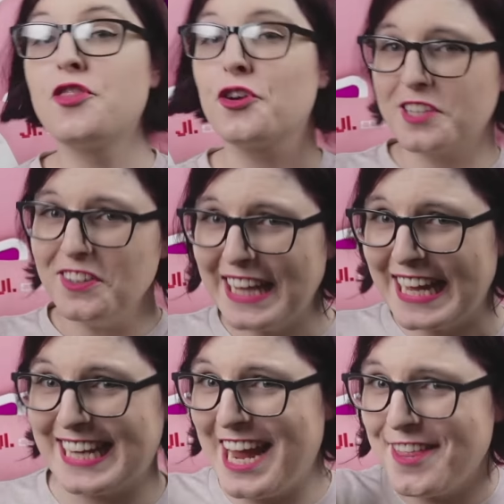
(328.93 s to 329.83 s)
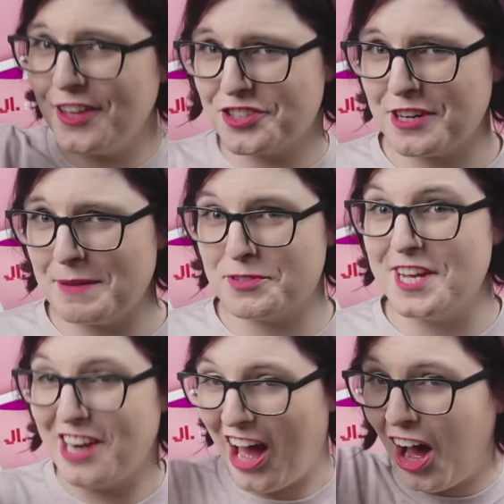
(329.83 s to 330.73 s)
There's a link in the
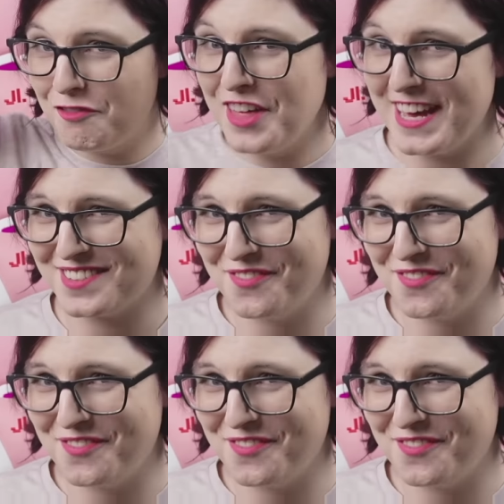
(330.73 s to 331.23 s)
description of this